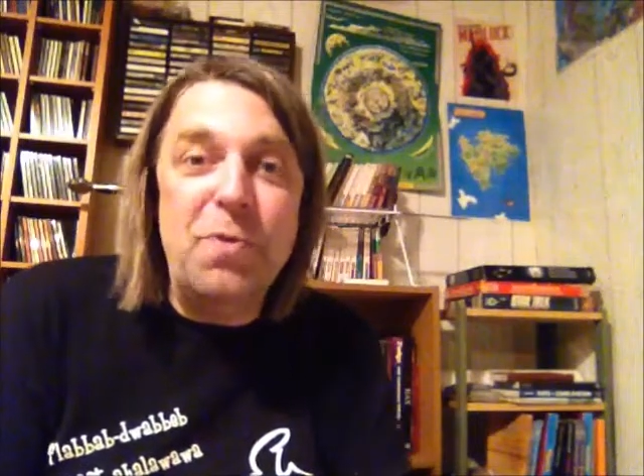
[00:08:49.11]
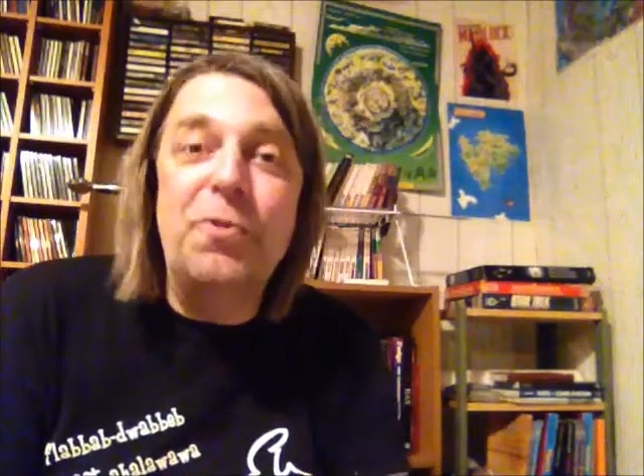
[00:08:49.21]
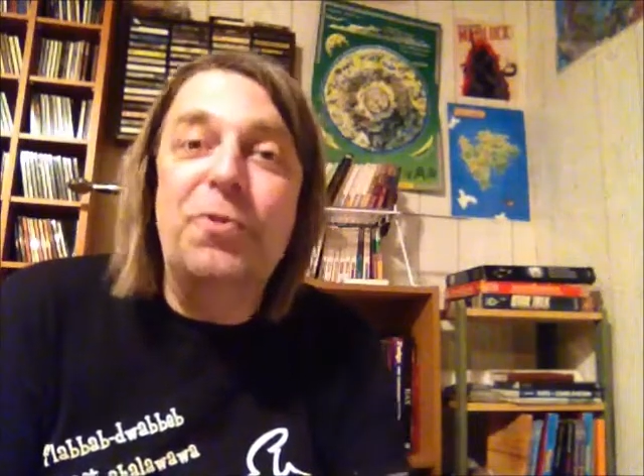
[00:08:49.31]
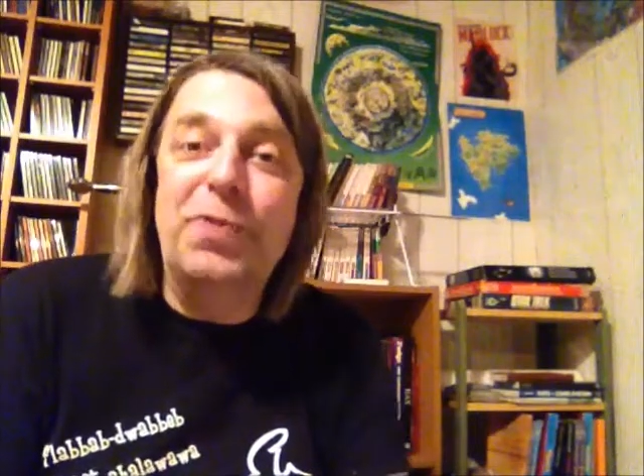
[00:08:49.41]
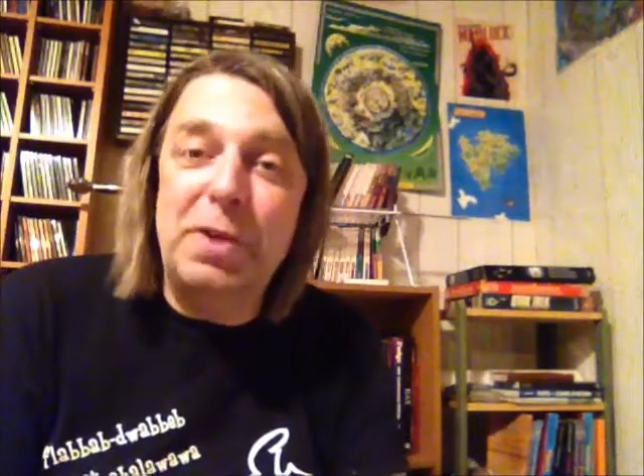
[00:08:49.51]

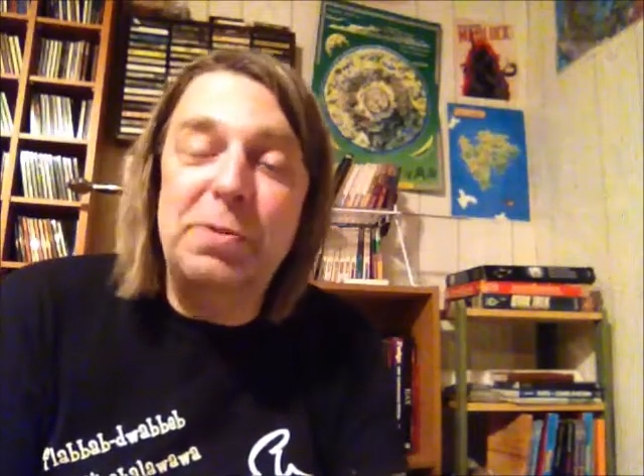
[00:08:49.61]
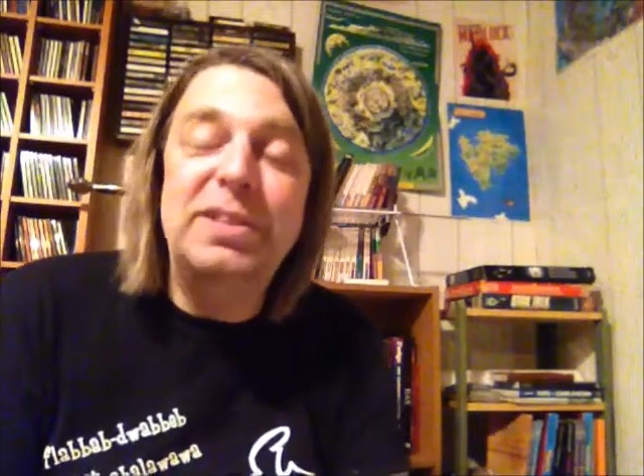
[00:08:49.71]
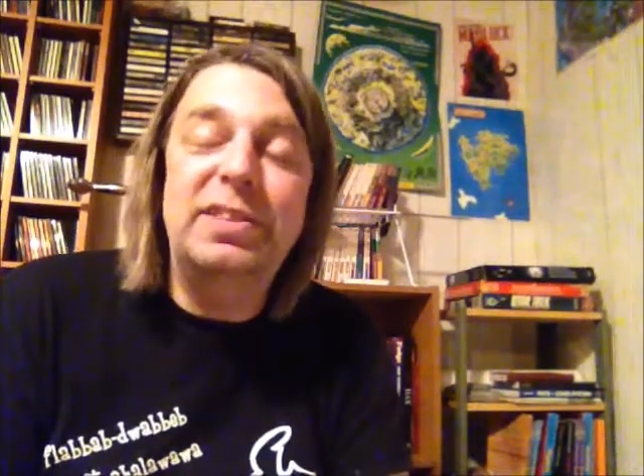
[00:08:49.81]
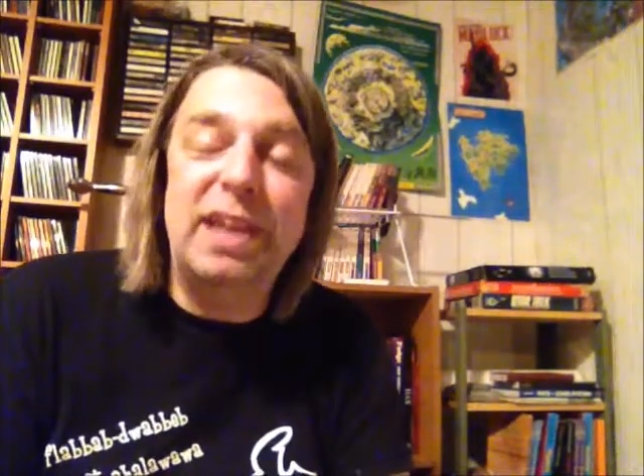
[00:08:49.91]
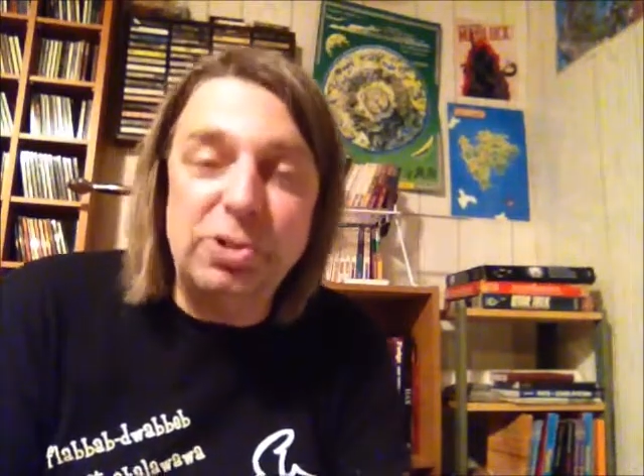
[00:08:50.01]

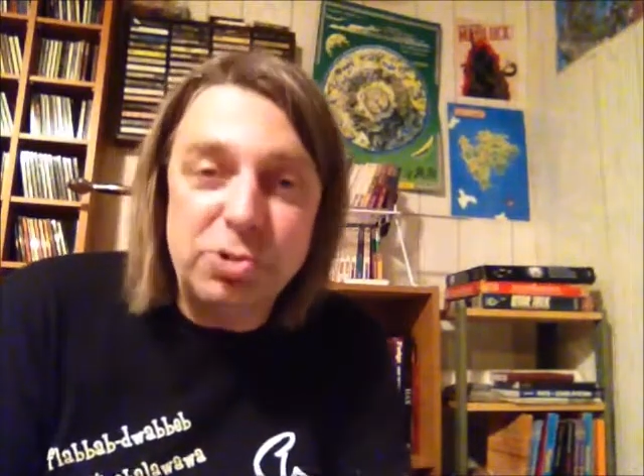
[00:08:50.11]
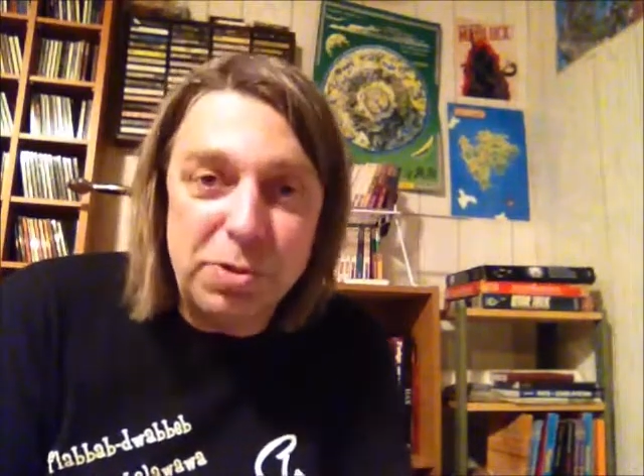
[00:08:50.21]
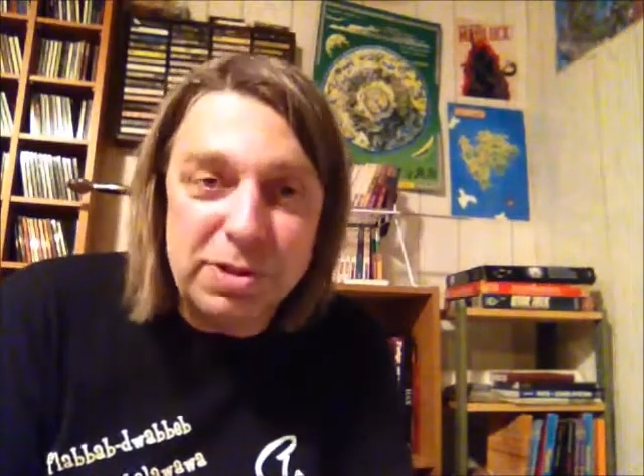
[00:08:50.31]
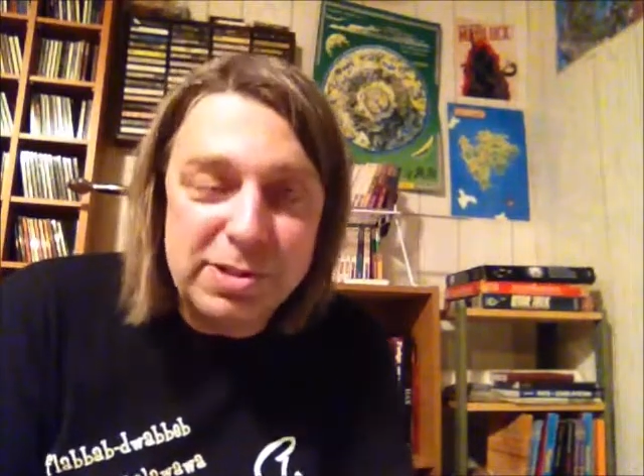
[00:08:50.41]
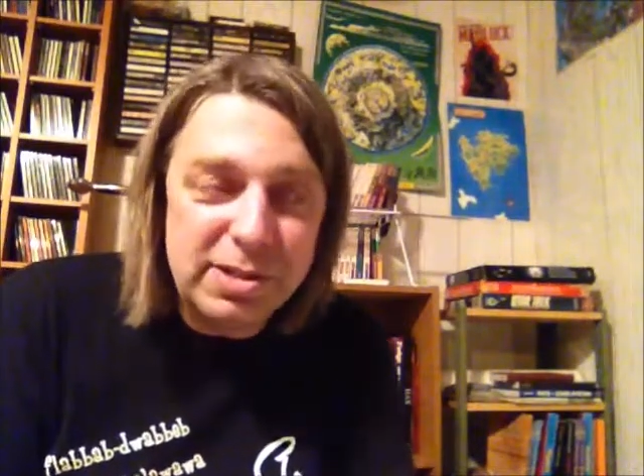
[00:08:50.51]
very
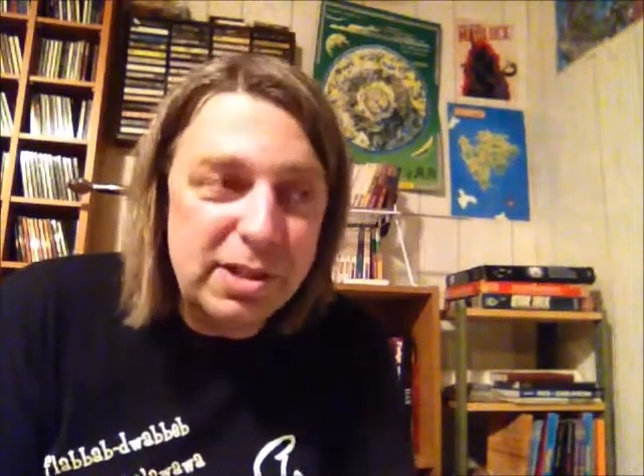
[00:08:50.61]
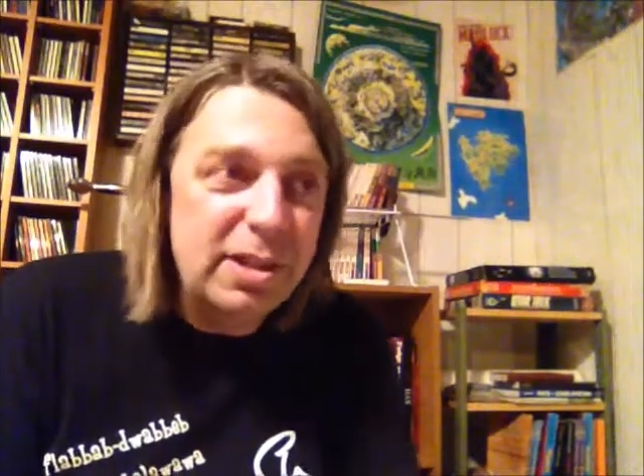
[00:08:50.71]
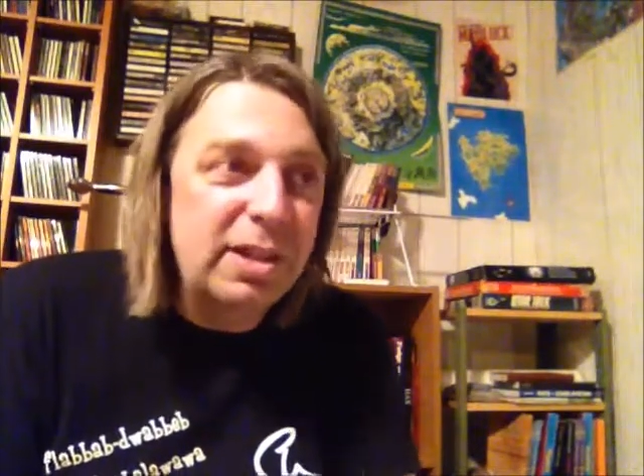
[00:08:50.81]
dangerous,